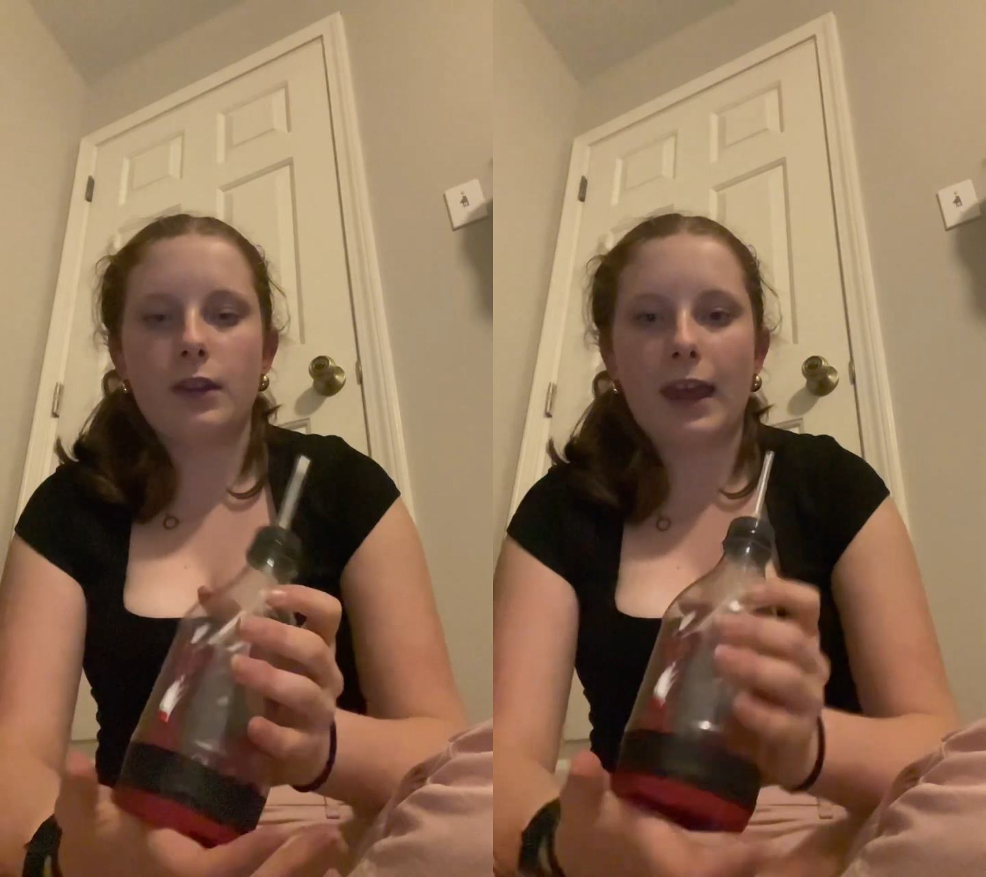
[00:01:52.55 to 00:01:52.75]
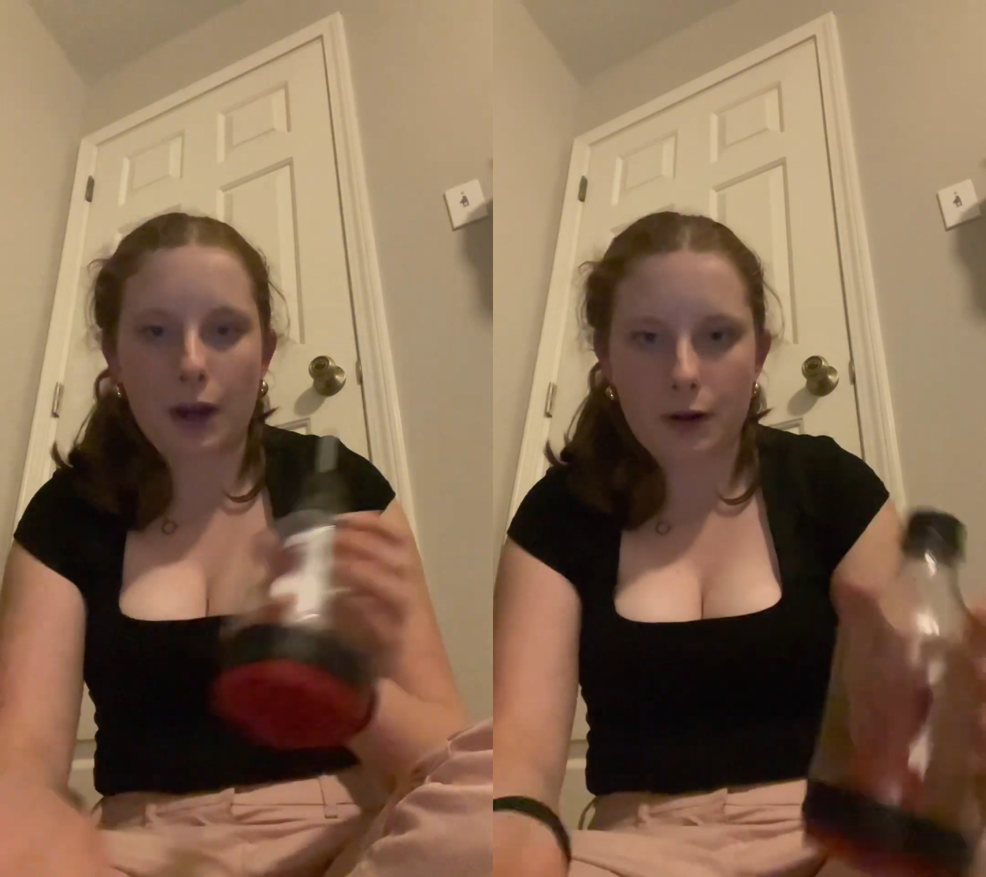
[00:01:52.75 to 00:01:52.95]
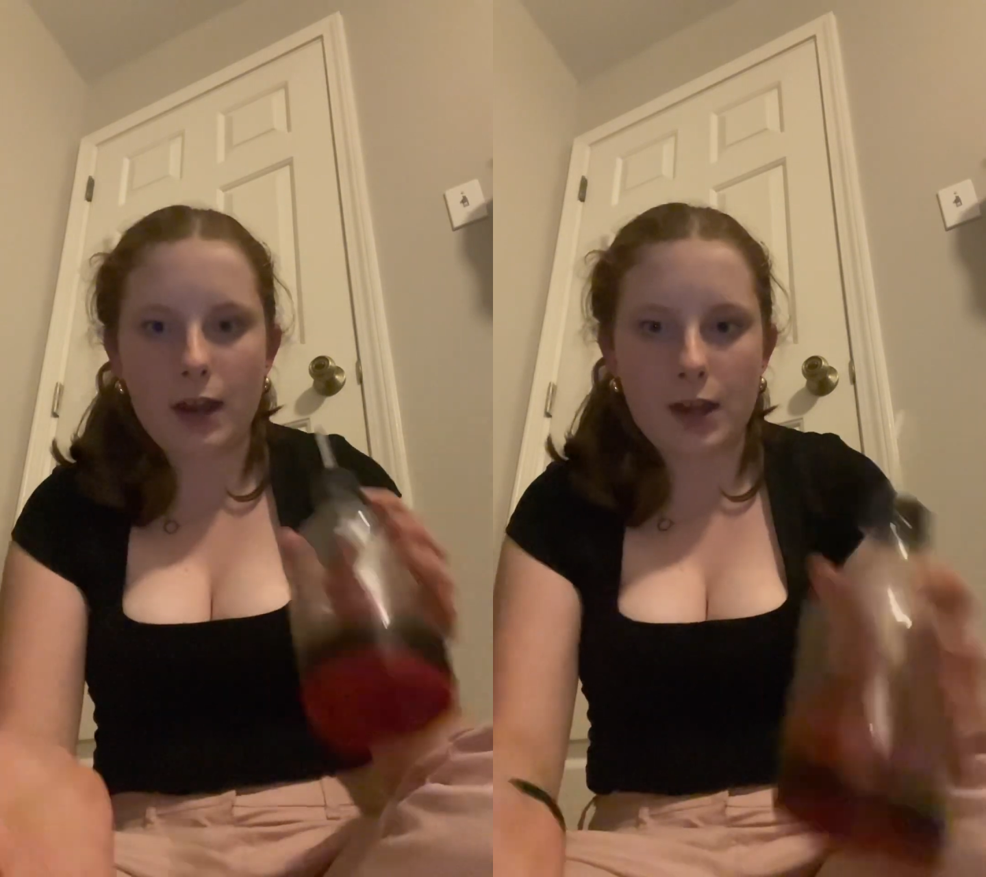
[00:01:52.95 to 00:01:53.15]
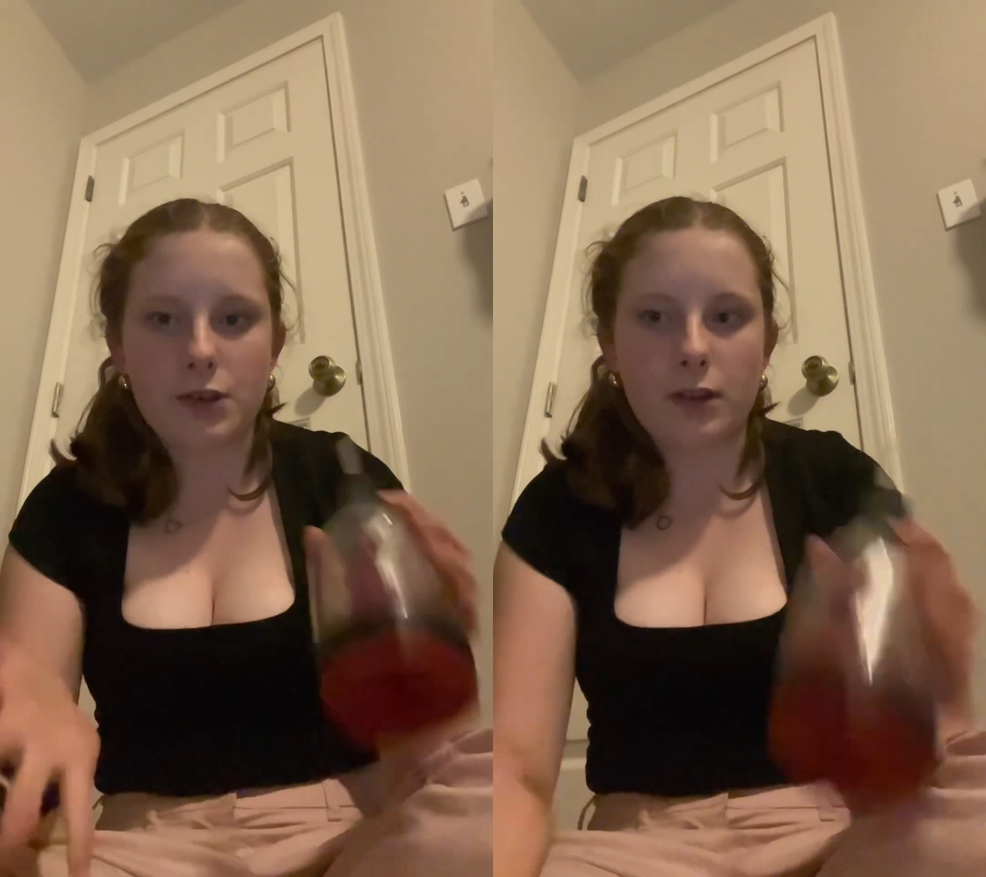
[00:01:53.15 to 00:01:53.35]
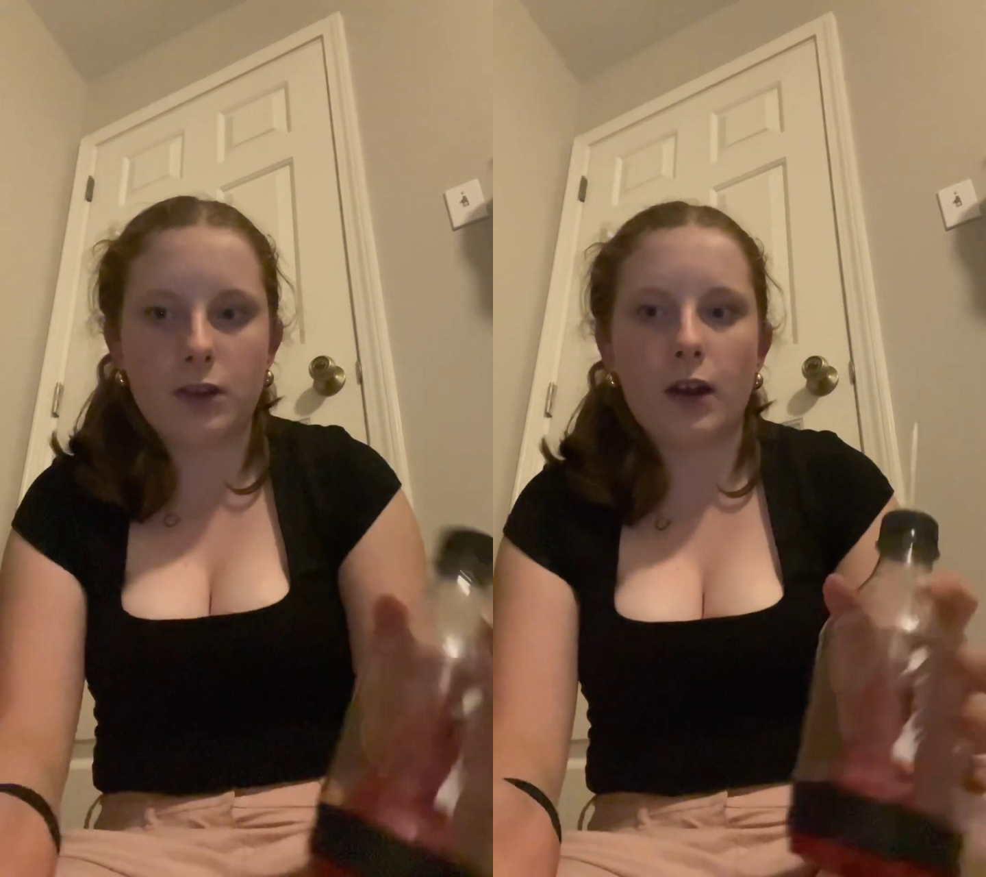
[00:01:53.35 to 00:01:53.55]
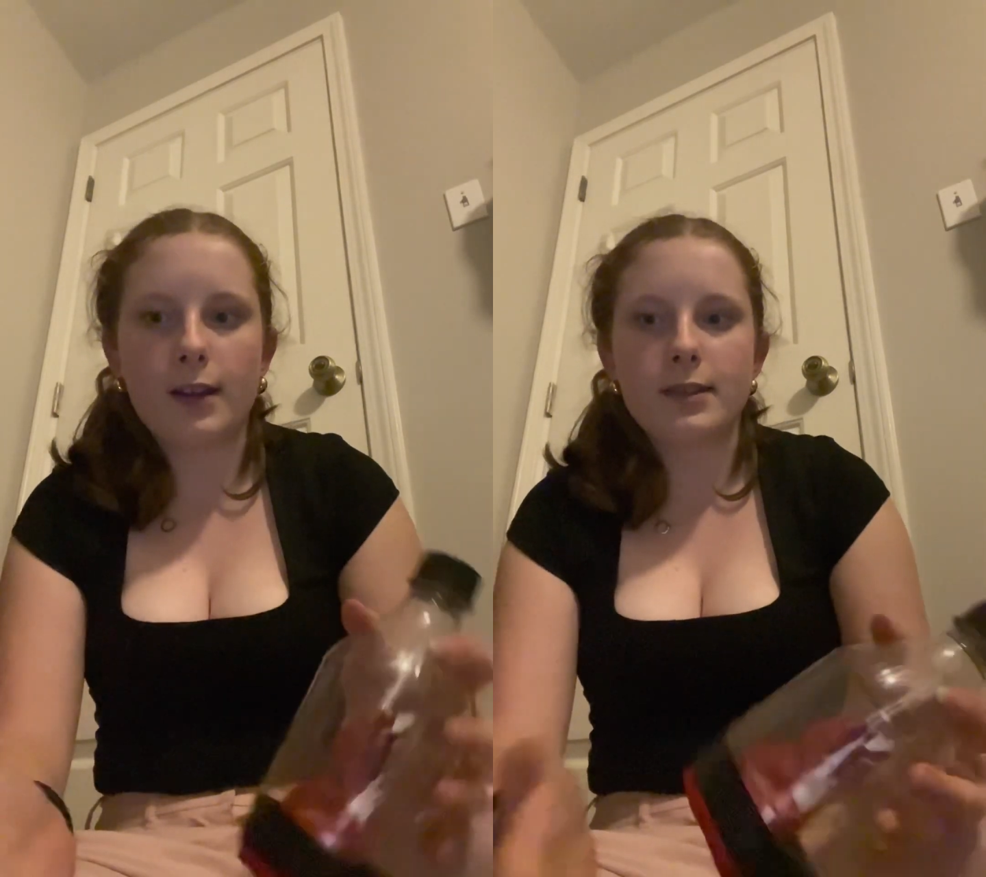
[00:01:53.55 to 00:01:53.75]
air to enter the lungs,